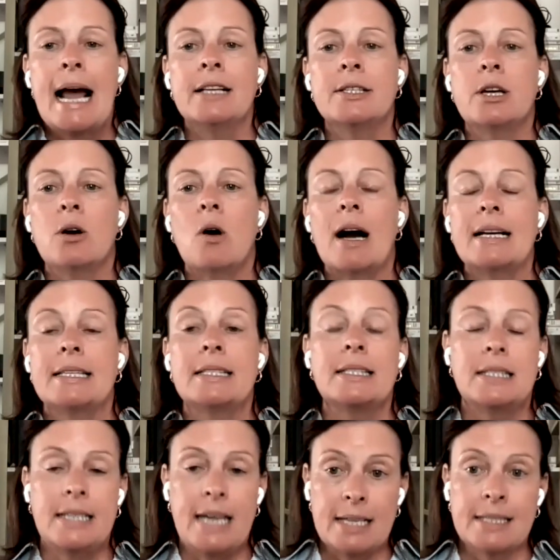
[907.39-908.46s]
And so
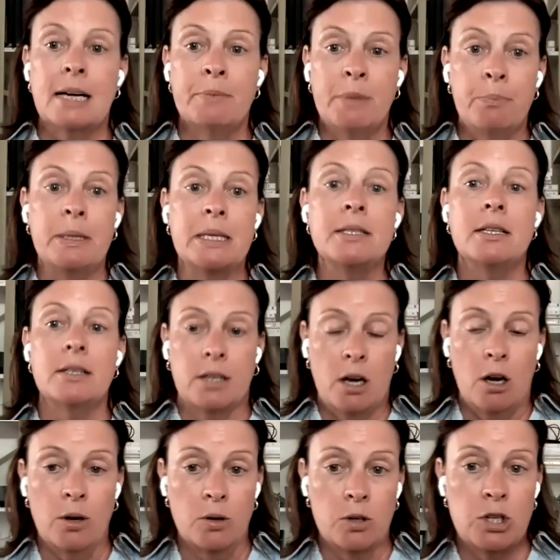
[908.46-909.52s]
yes, I'm a business
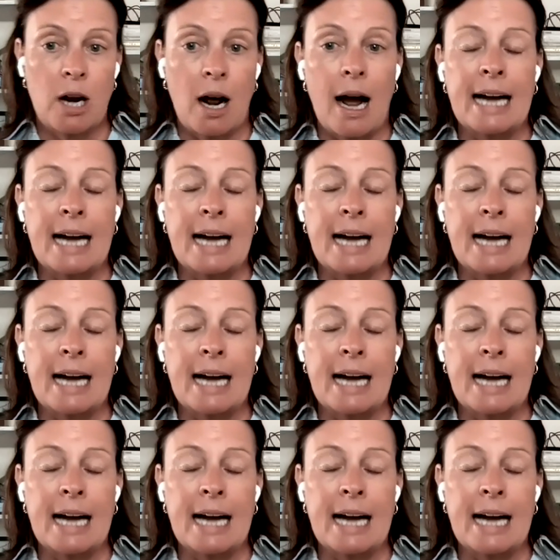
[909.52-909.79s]
coach.